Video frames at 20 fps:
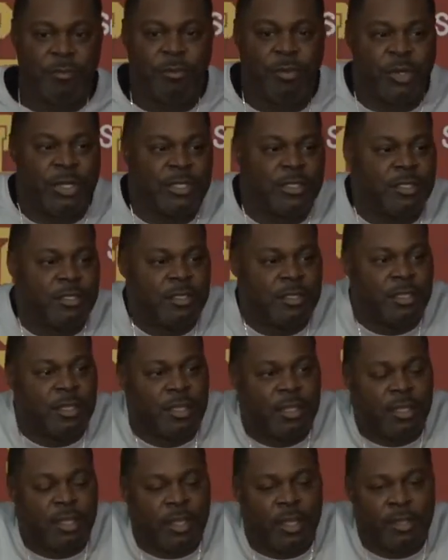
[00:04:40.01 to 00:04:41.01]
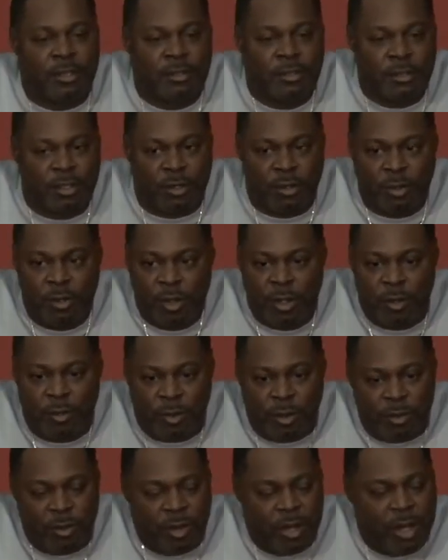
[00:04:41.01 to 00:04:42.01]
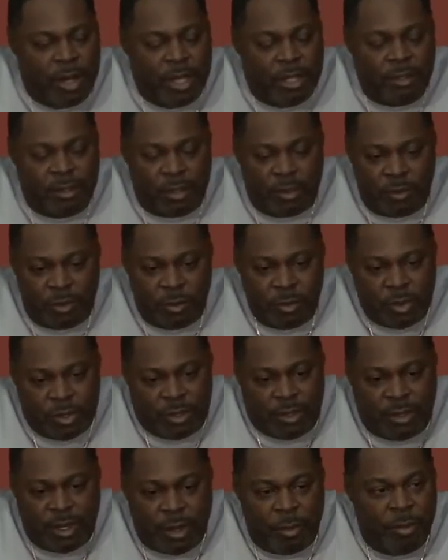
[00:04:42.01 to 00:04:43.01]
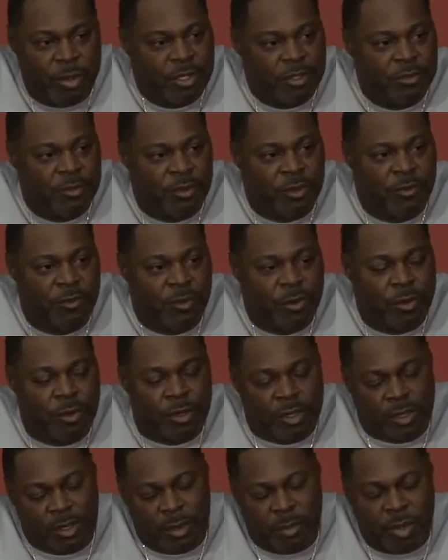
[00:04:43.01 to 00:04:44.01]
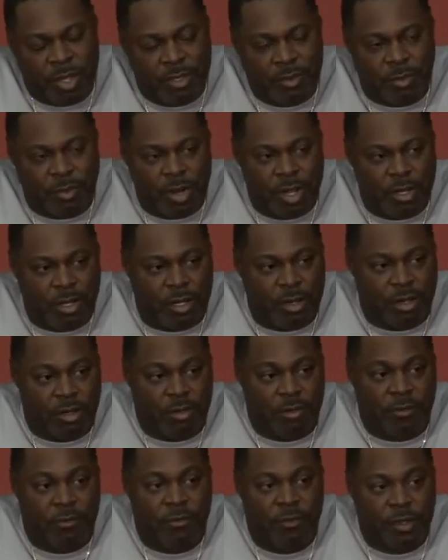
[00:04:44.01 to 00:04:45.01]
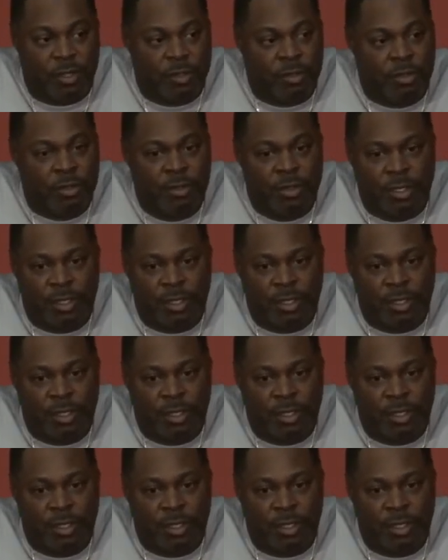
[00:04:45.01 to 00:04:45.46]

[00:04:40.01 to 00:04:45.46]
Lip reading: bridge this thing together so when we're out there, we're putting our best foot forward and the best product on the field.